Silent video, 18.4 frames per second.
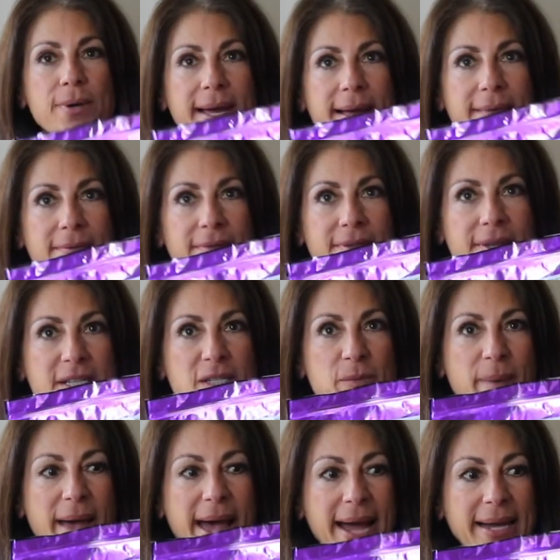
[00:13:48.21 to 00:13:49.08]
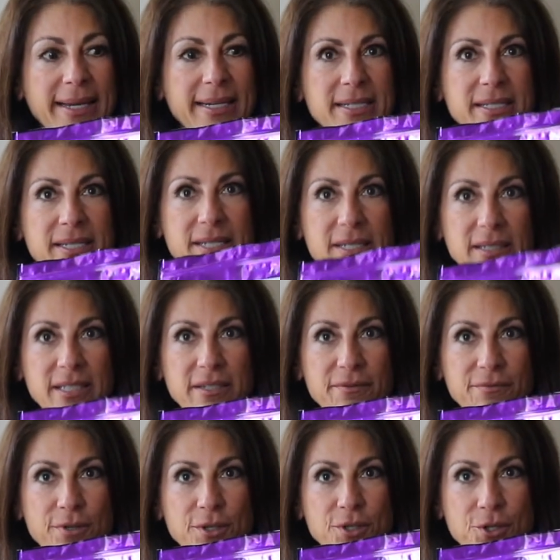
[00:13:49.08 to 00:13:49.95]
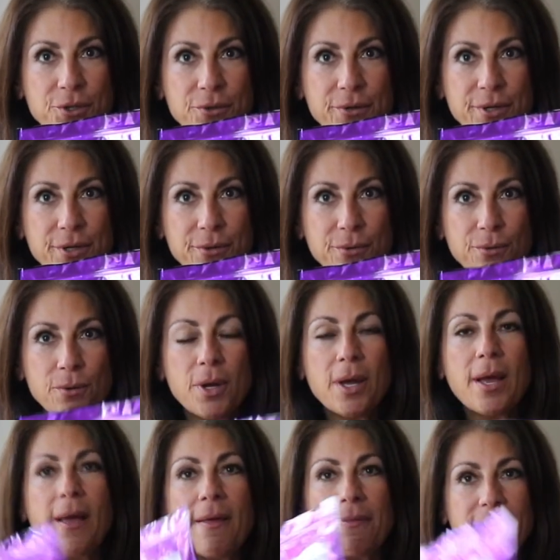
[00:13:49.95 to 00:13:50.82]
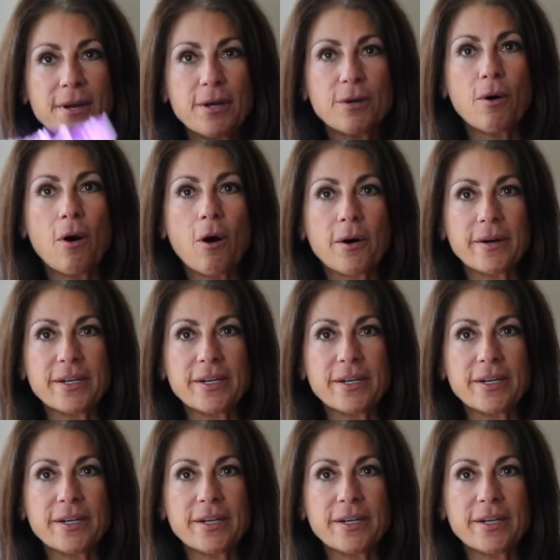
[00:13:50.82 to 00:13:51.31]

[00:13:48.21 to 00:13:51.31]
get these packets delivered to you, there are